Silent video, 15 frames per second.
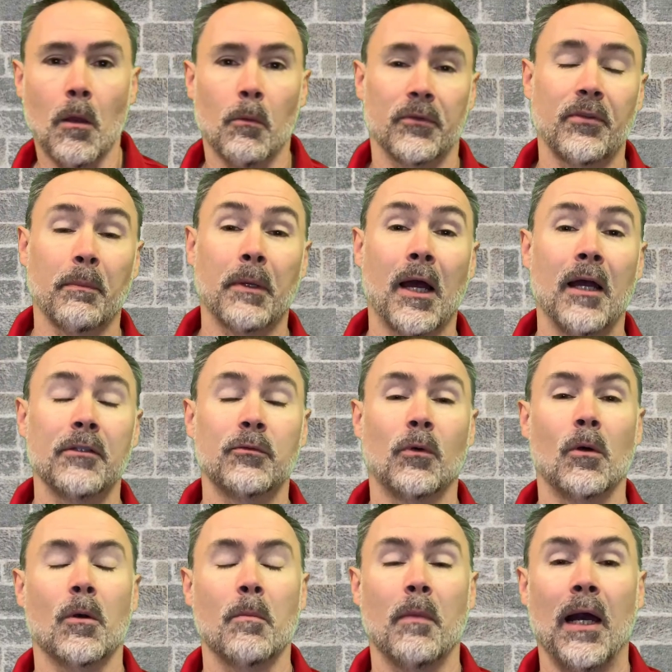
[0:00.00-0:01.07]
What's up, guys?
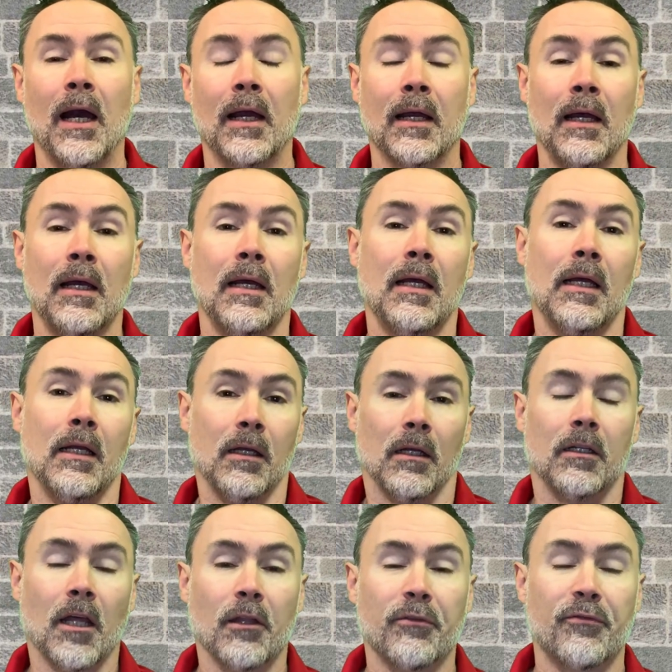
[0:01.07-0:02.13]
Welcome back.
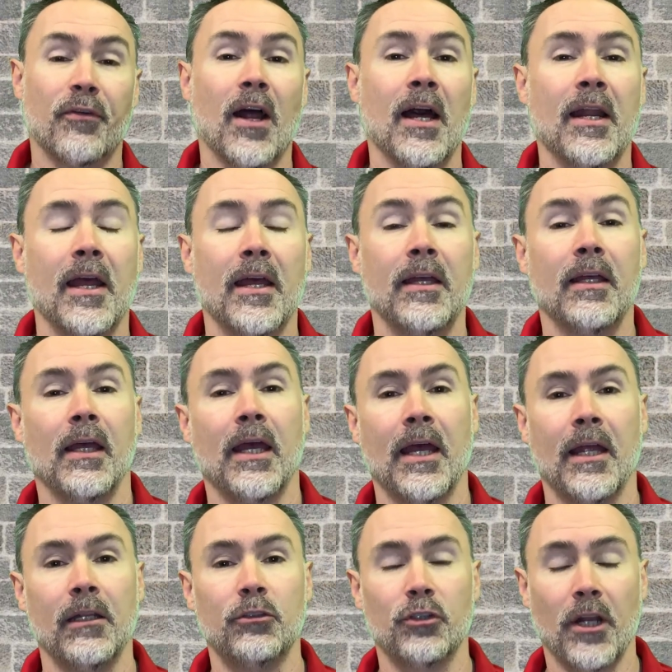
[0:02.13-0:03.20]
Another Friday,
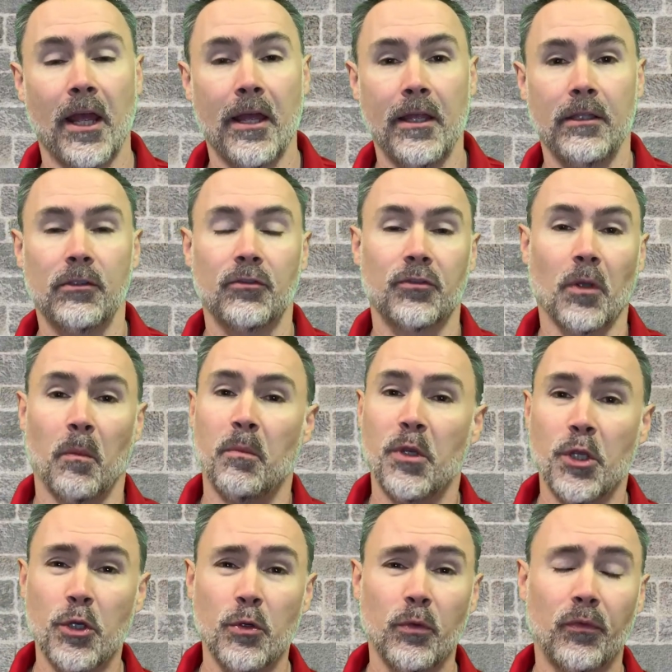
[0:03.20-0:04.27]
and today some
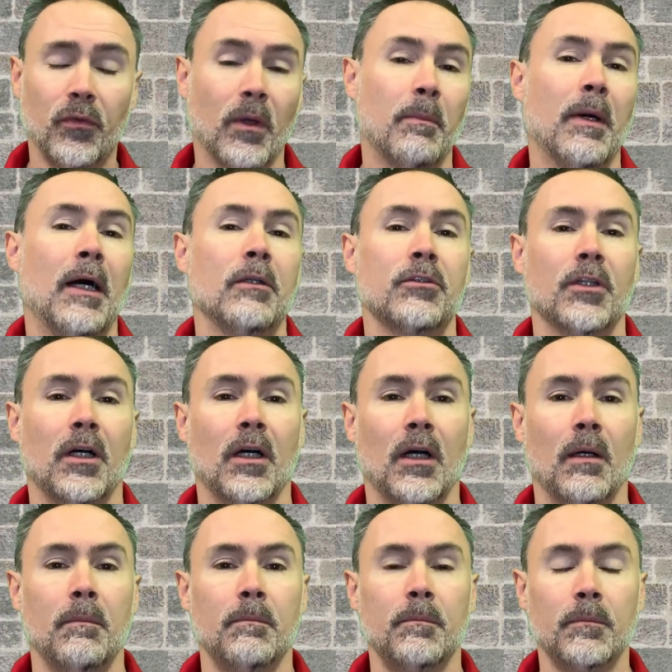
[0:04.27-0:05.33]
news about
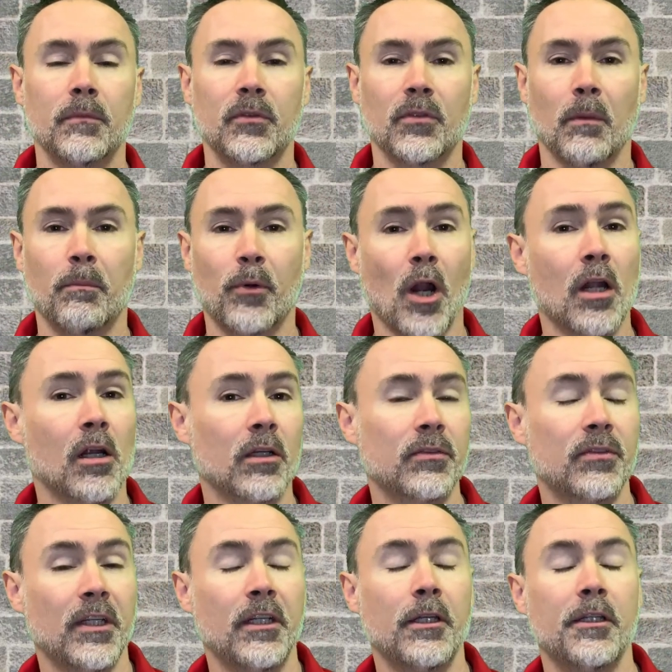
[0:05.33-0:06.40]
some
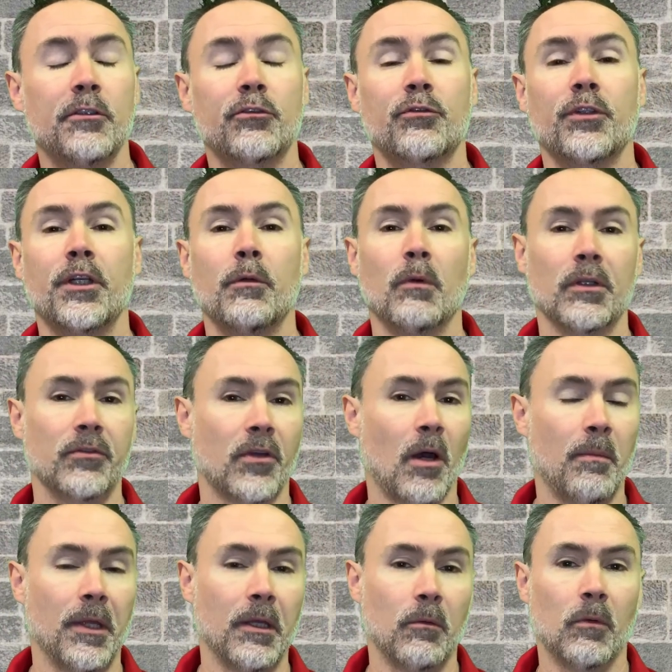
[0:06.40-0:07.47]
products in the industry, what's
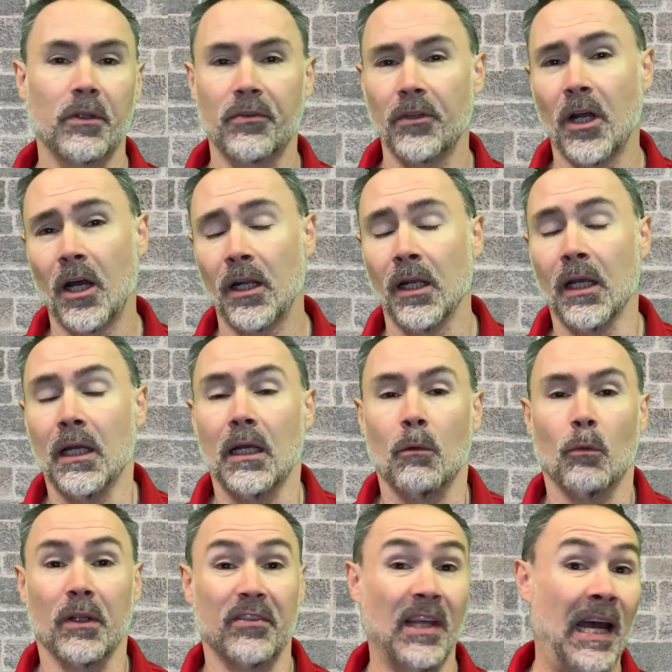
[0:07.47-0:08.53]
coming, what's not,
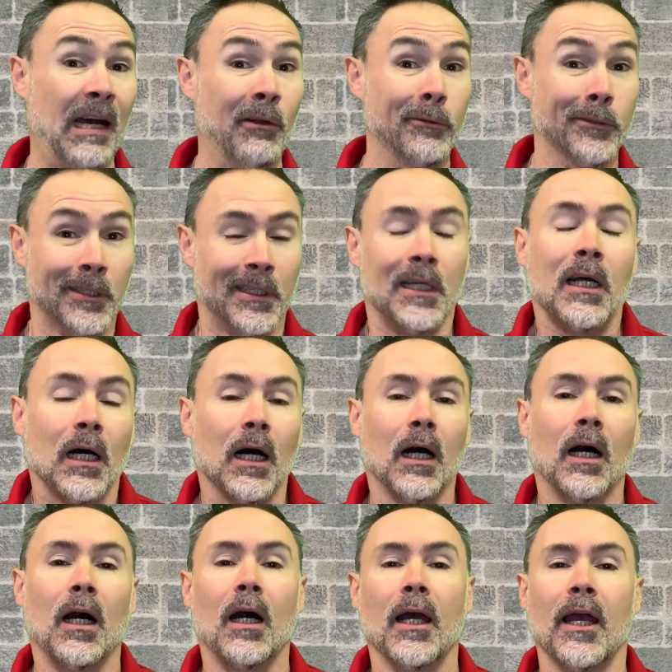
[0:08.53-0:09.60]
what's out,
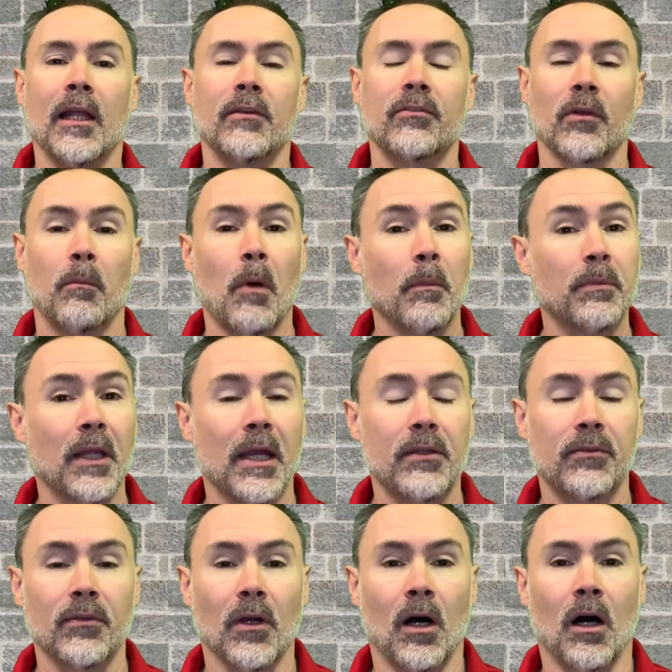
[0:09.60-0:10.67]
and some
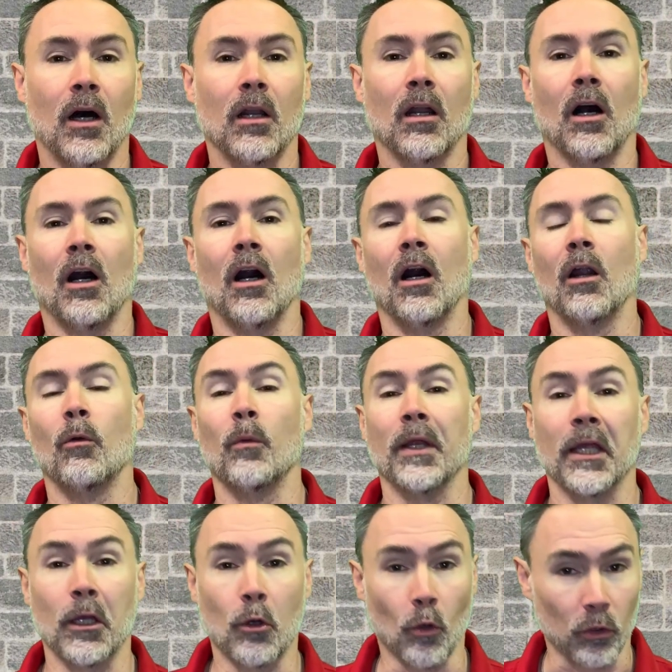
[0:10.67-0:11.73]
updates on our
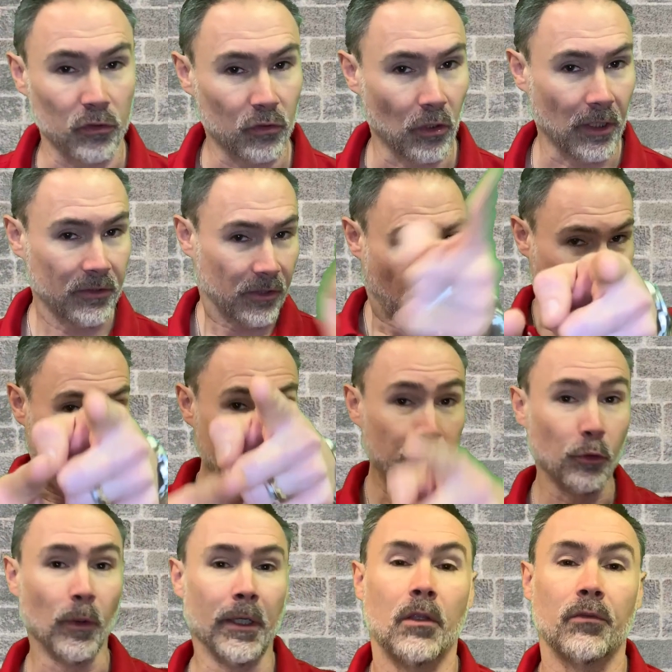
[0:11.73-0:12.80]
rigging course. Let's get right
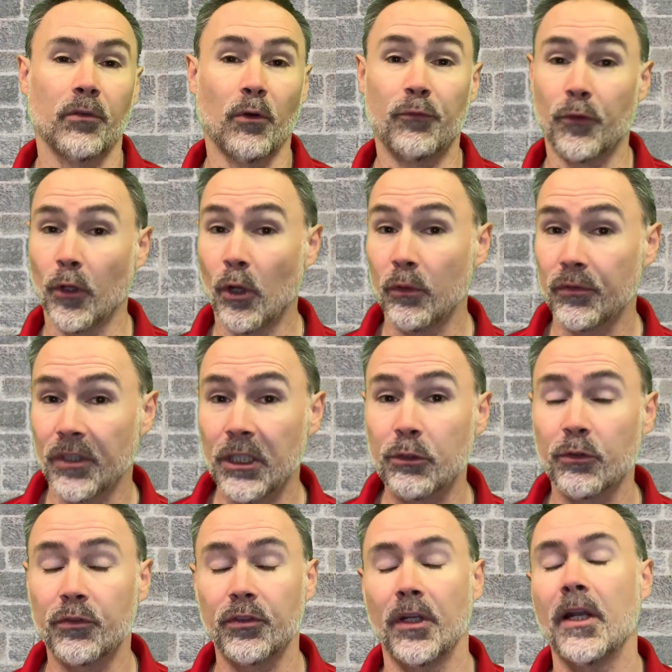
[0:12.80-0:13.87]
to it. So for those
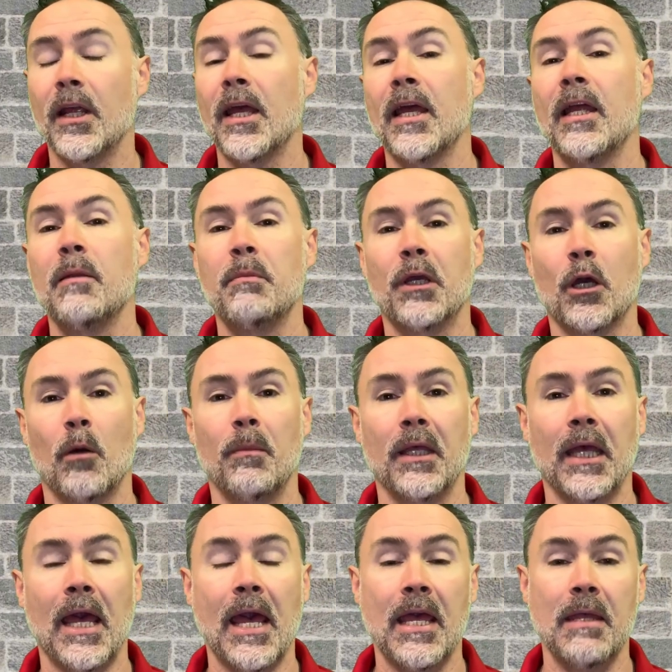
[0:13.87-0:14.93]
interested in
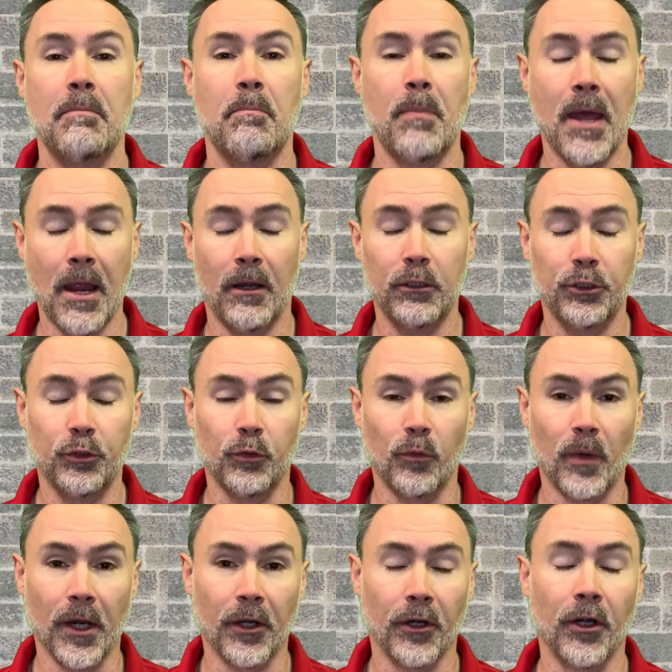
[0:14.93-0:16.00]
becoming a parachute
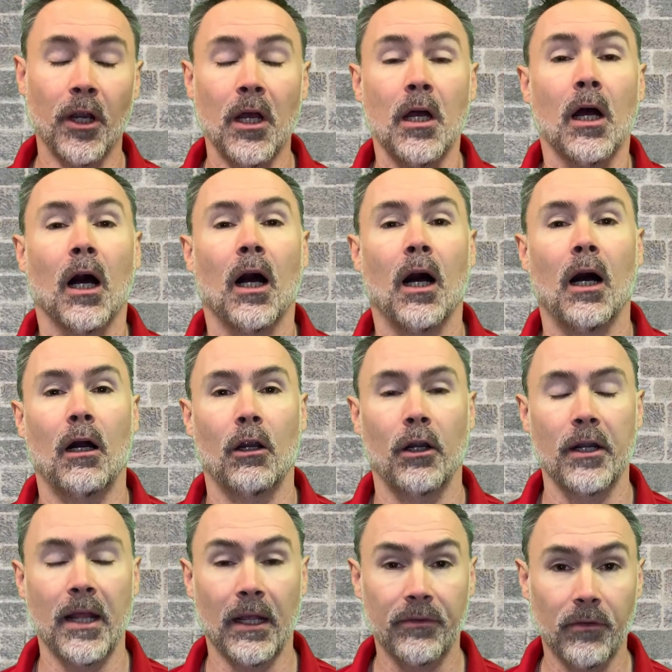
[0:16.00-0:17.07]
rigger, our
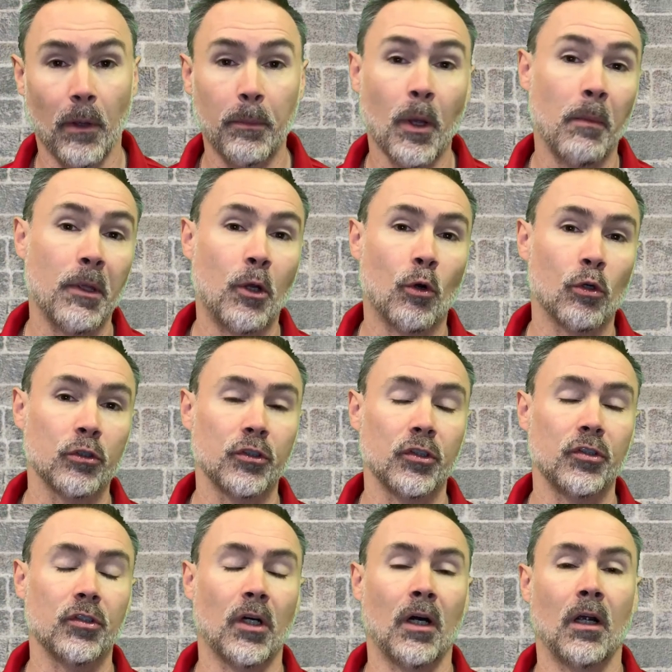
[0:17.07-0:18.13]
next upcoming
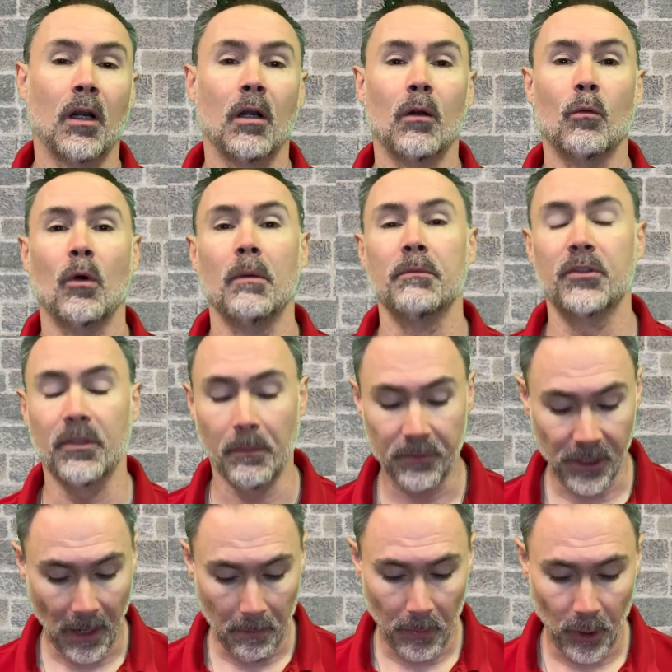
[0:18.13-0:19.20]
courses are one
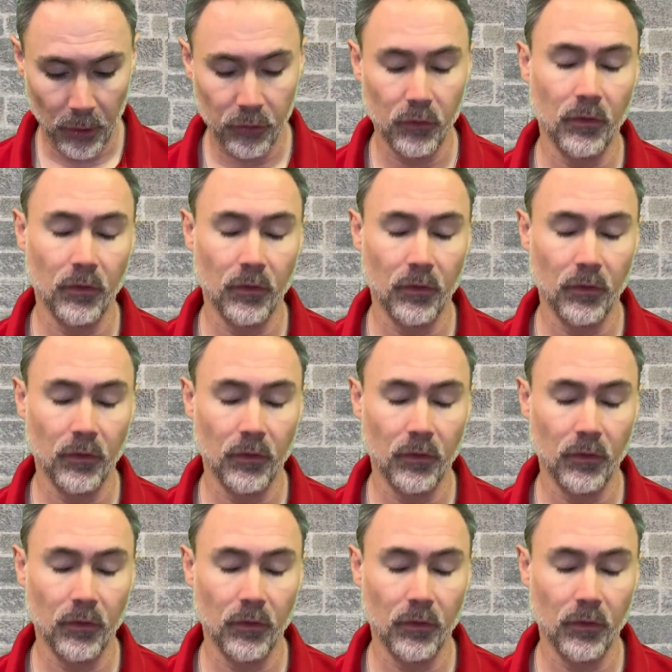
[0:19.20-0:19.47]
September